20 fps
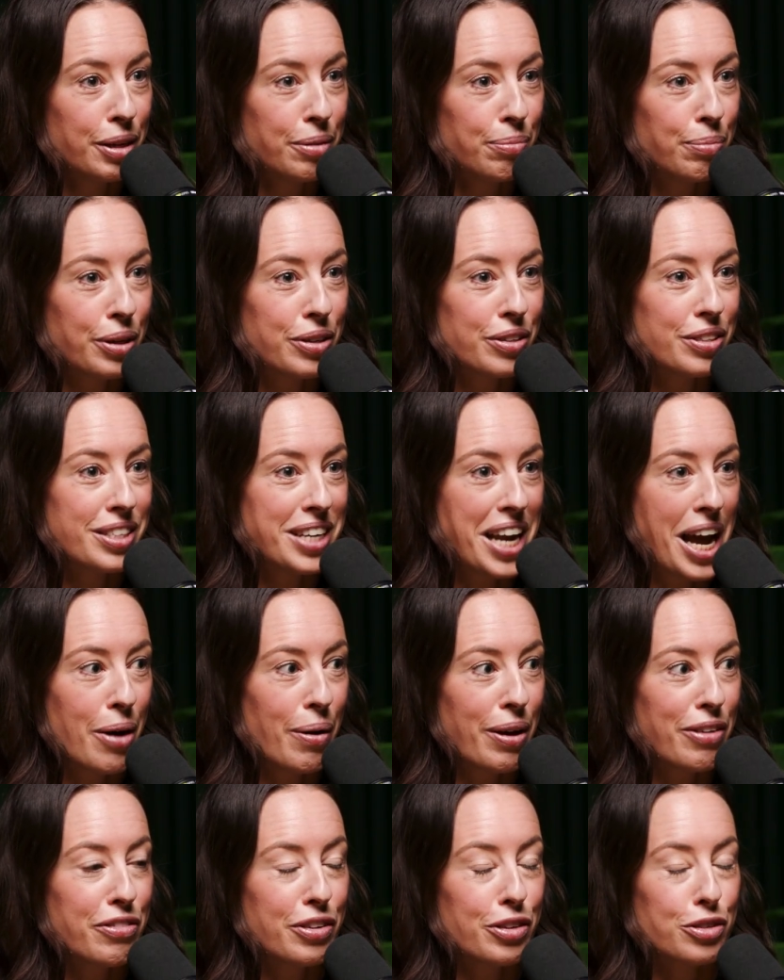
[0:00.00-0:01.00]
because now
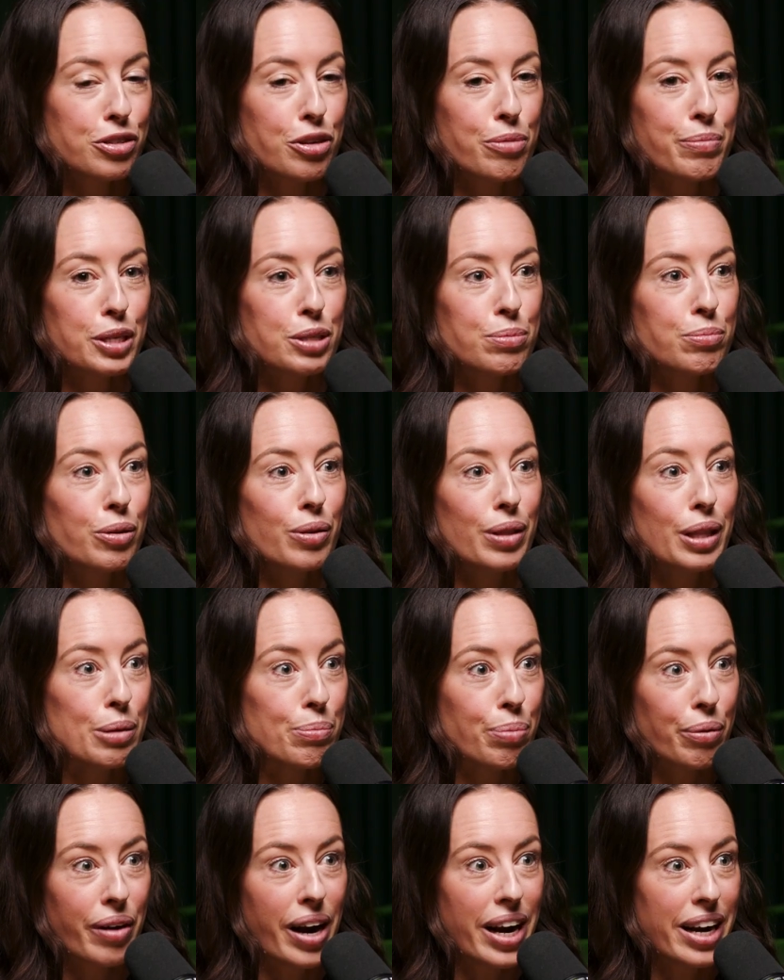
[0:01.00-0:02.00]
I feel so much more
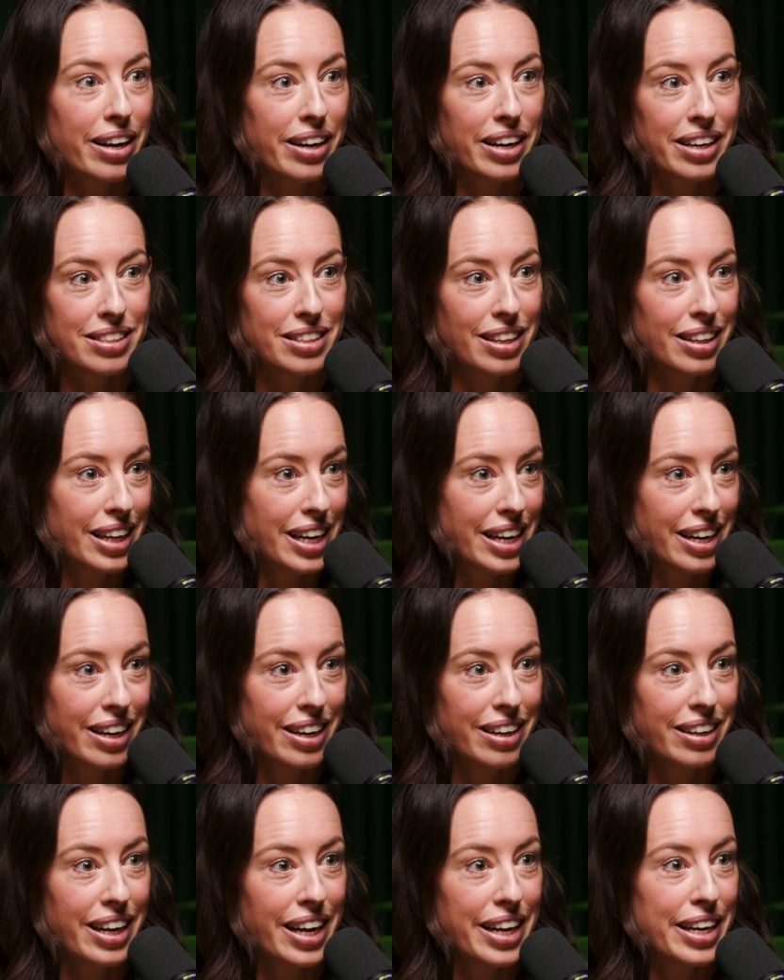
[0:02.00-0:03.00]
liberated as a
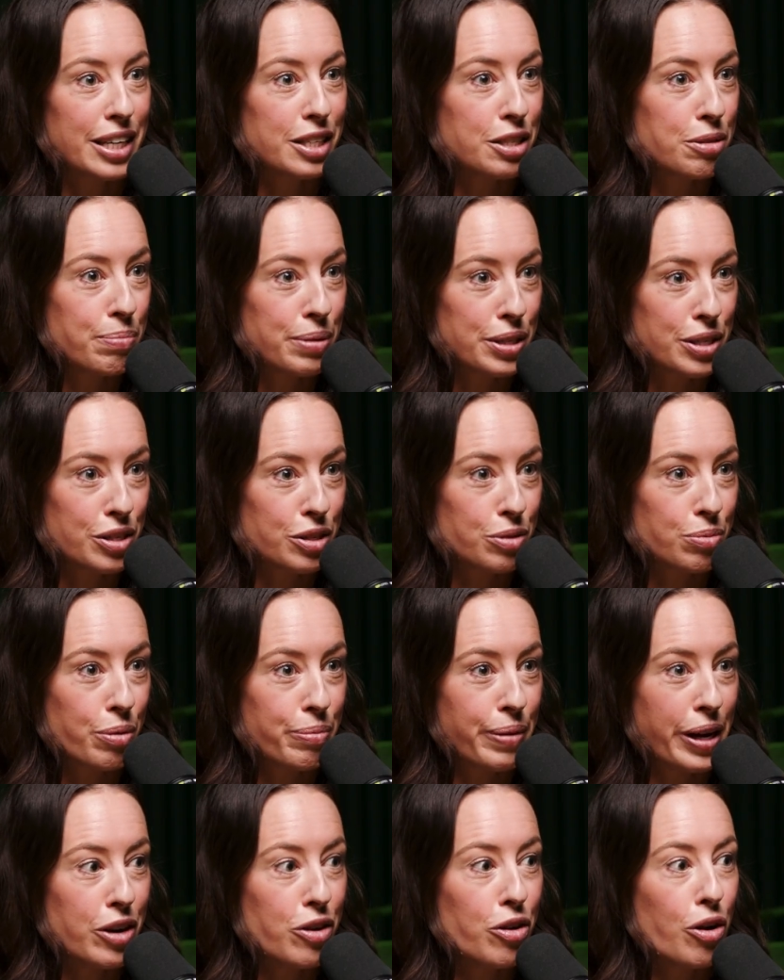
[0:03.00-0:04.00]
leader and as a
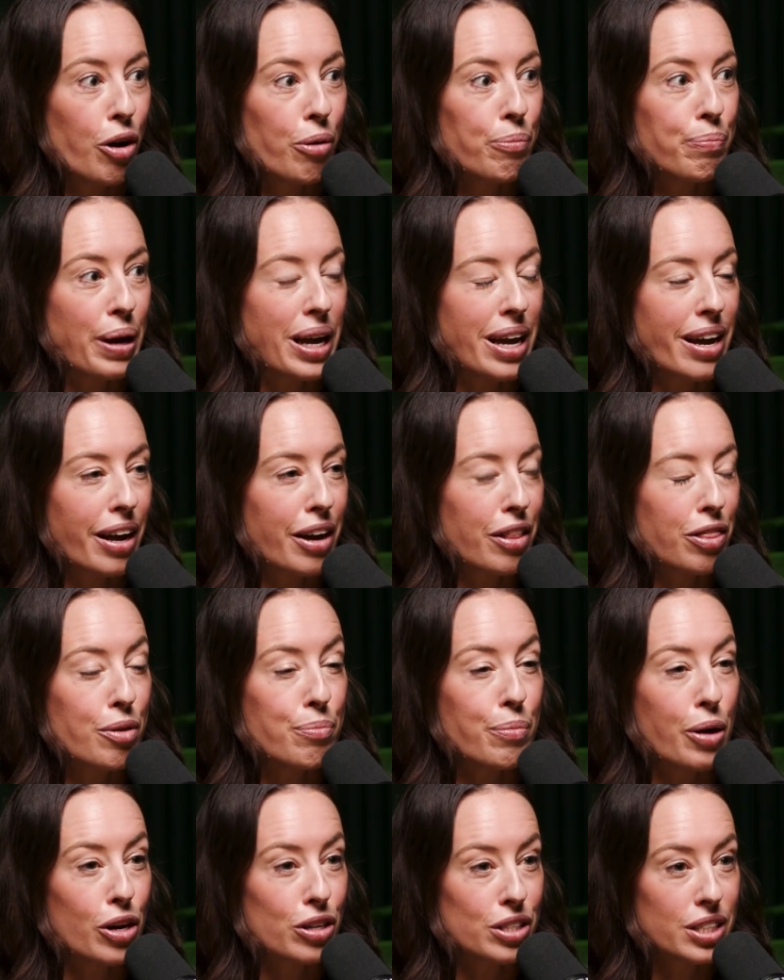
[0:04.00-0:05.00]
businesswoman, not being at the
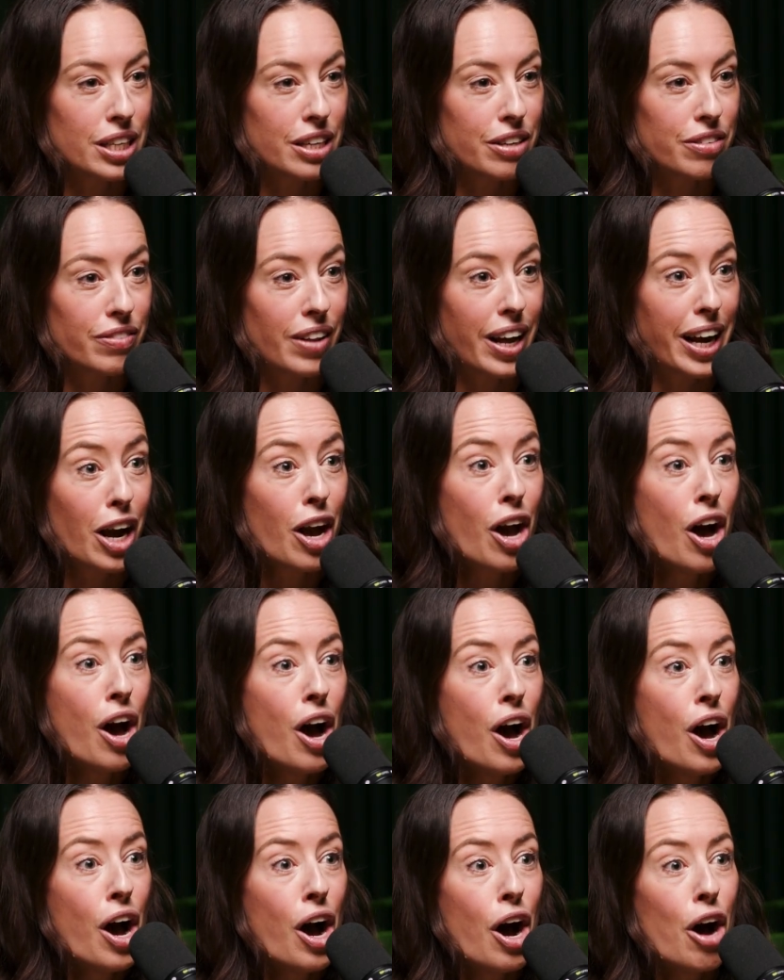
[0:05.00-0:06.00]
mercy of like,
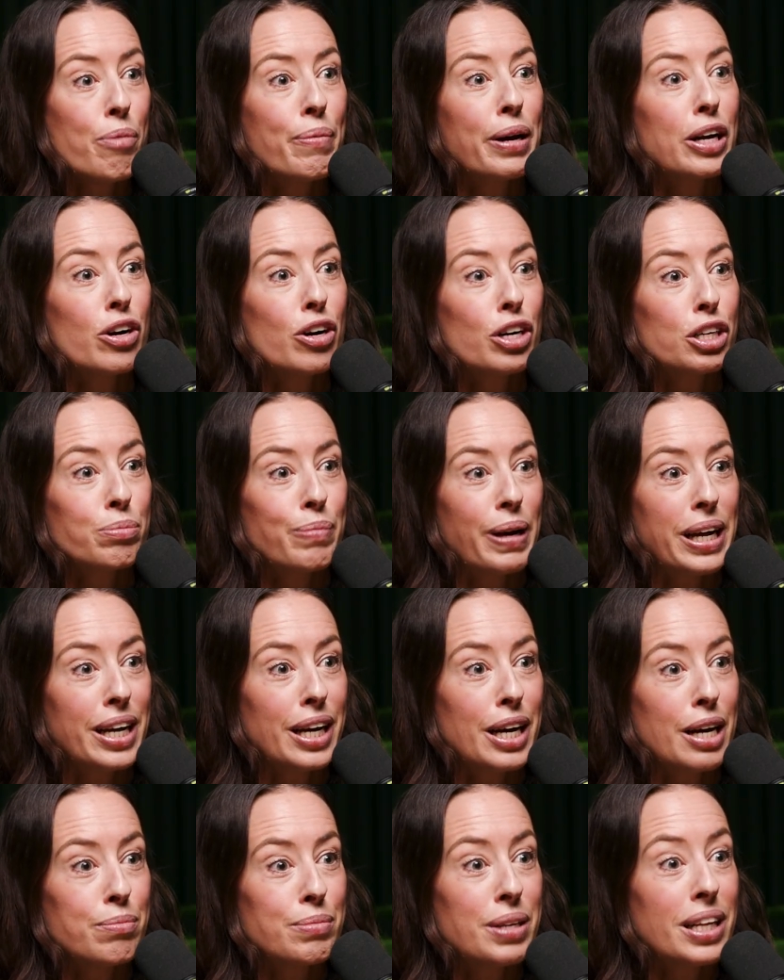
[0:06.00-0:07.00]
oh my gosh, my
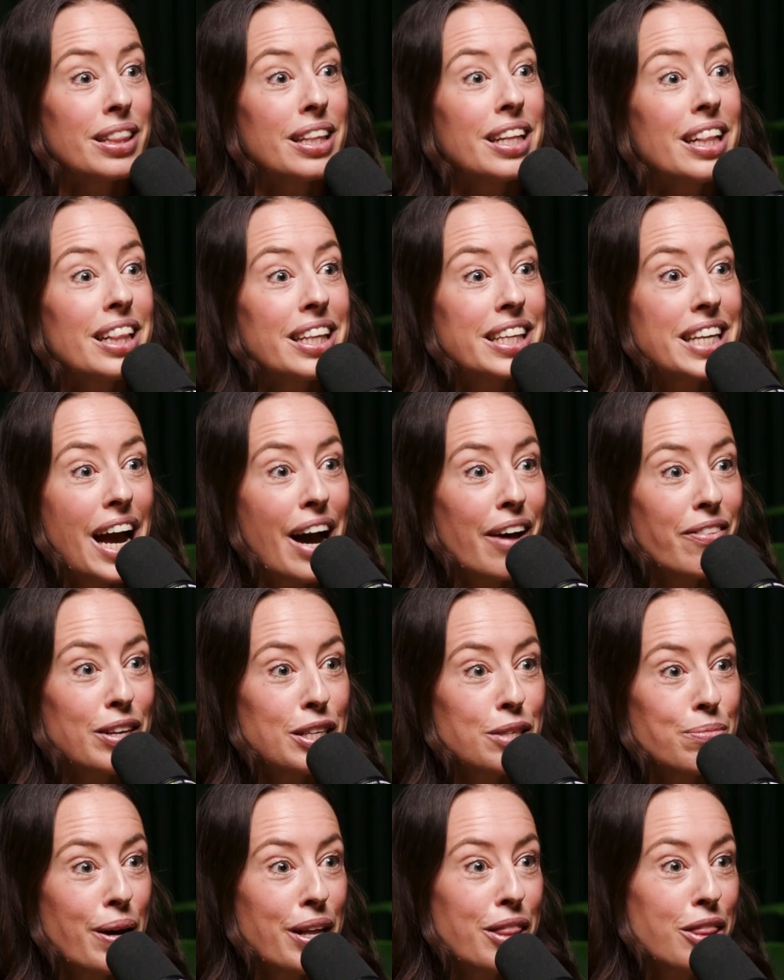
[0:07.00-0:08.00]
income's a little down
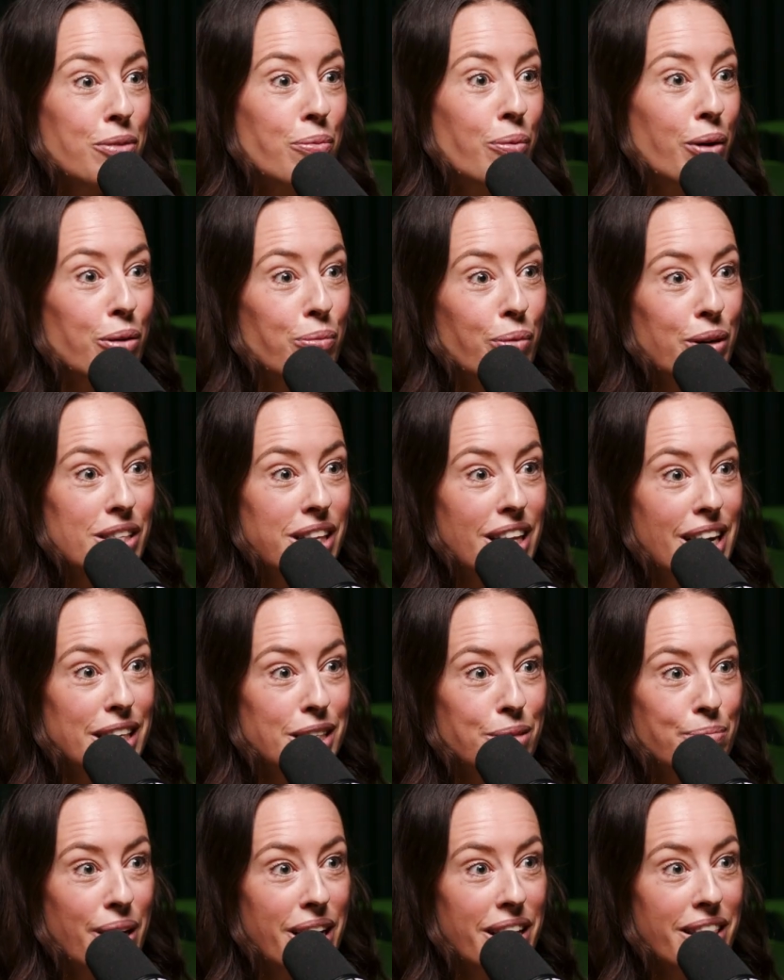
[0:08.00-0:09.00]
this month than what it was
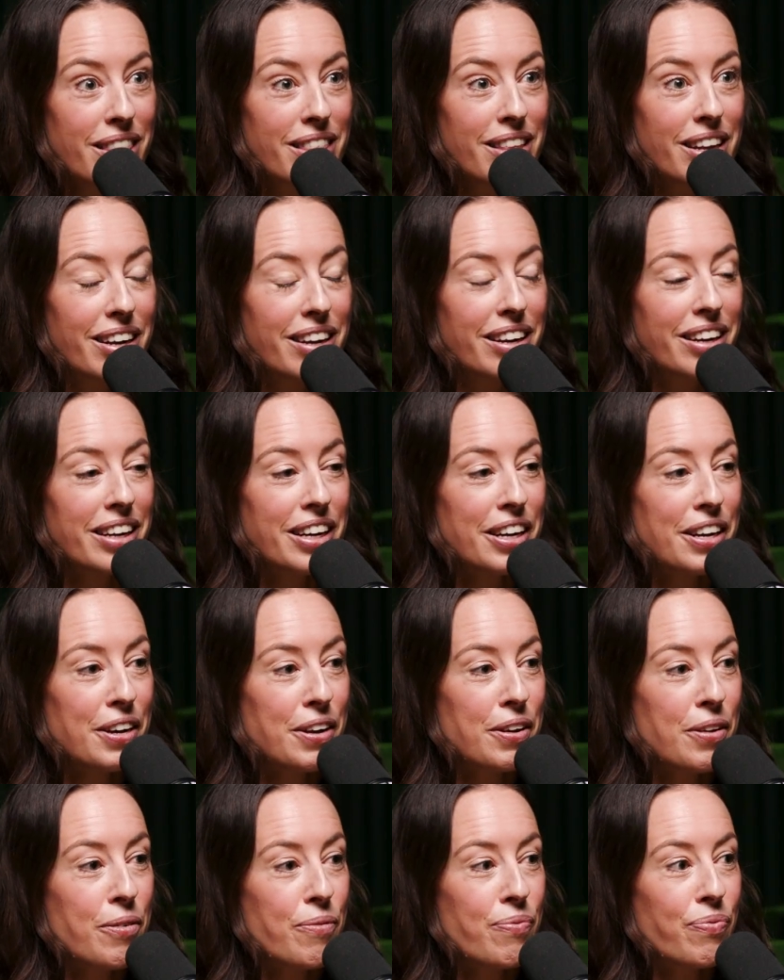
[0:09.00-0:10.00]
last month. And
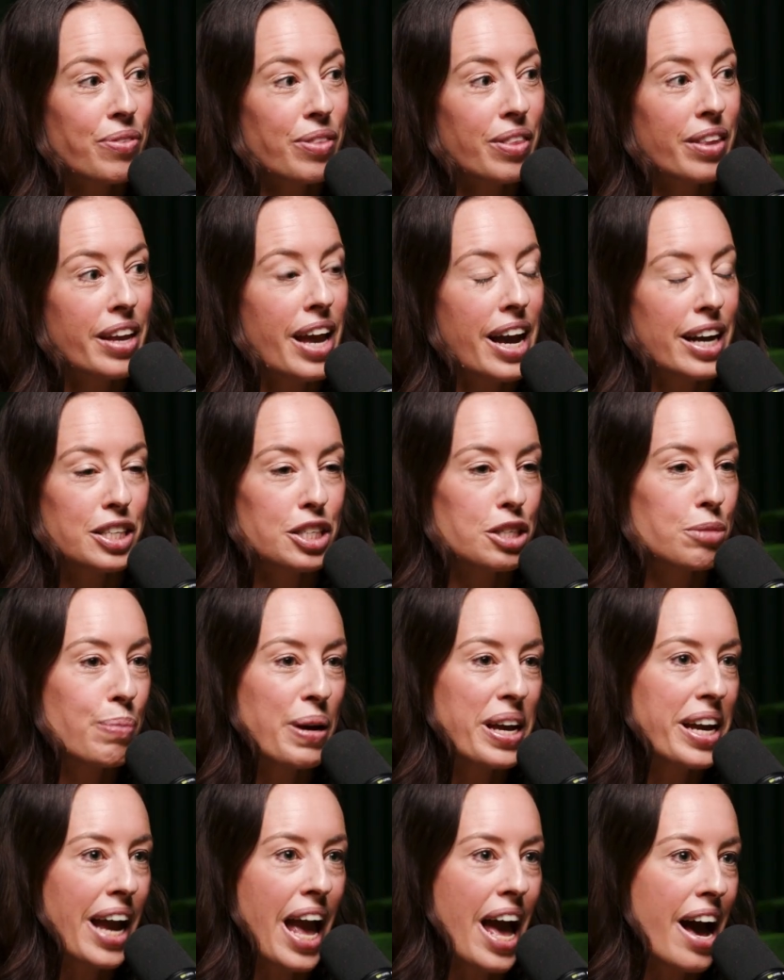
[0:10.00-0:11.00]
just
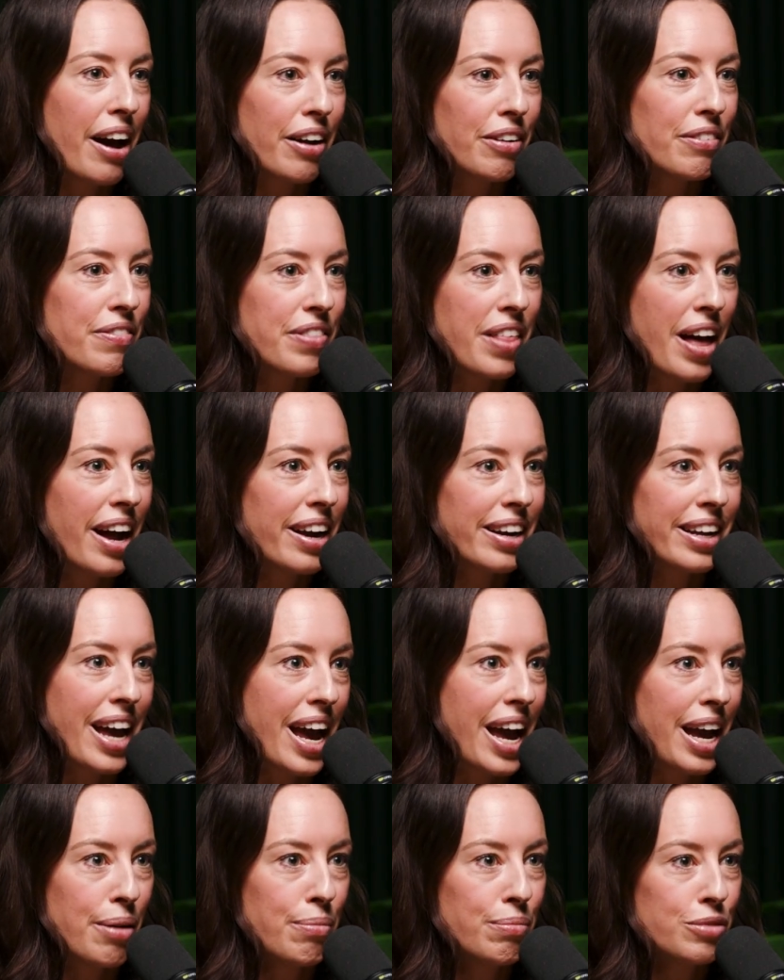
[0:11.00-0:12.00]
being out of that
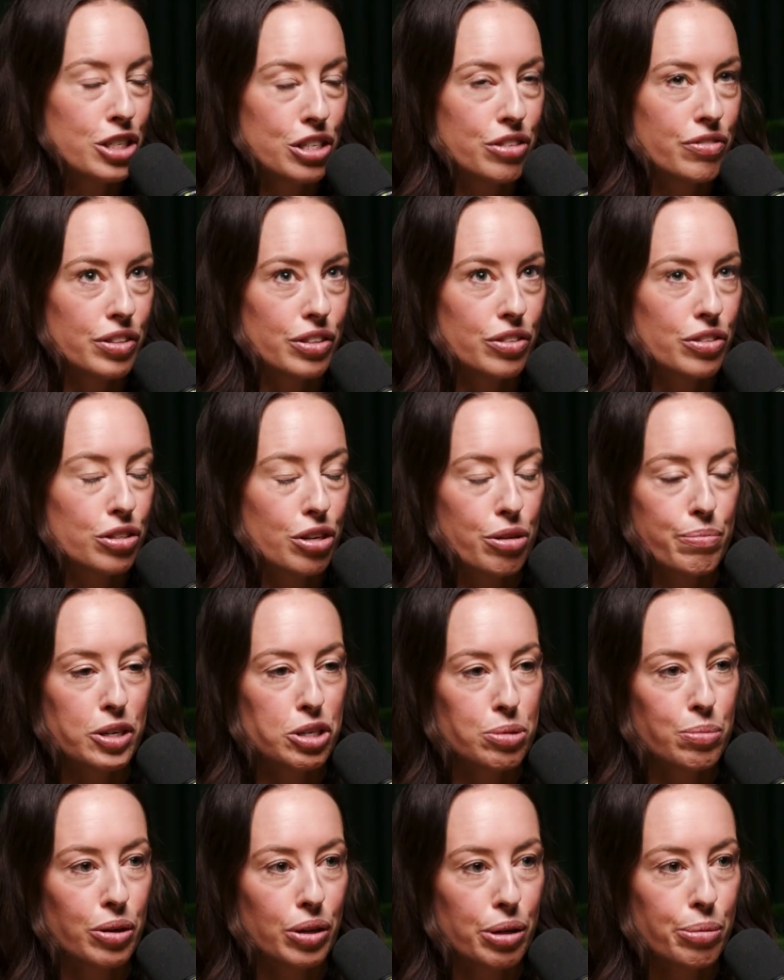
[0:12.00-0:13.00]
game just feels so
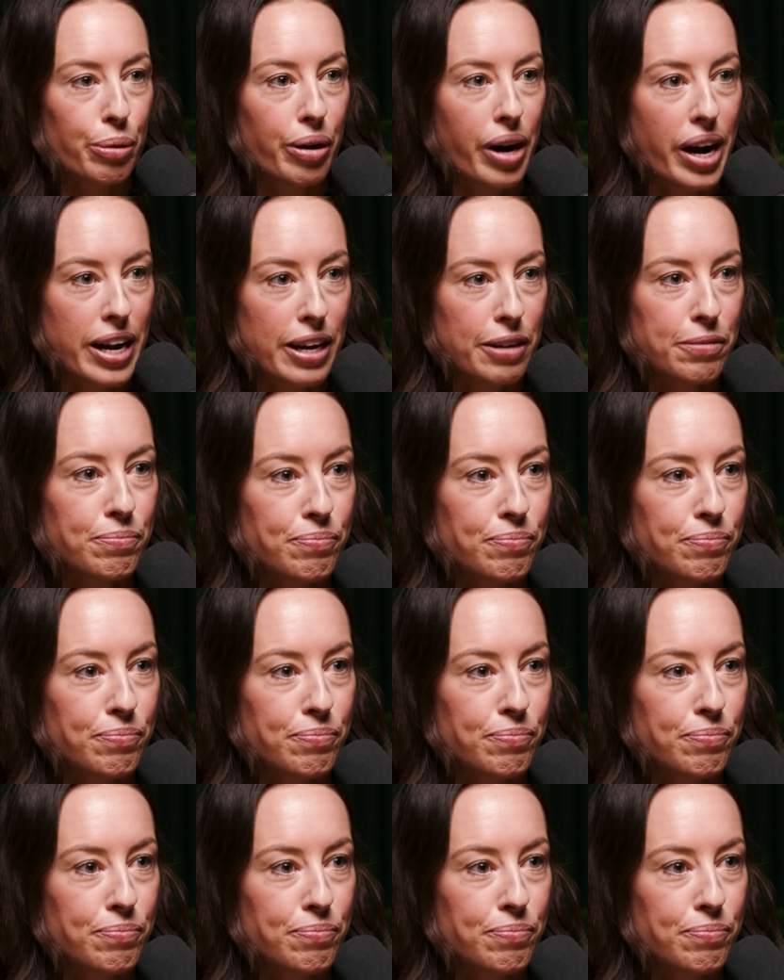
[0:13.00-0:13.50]
much more liberating.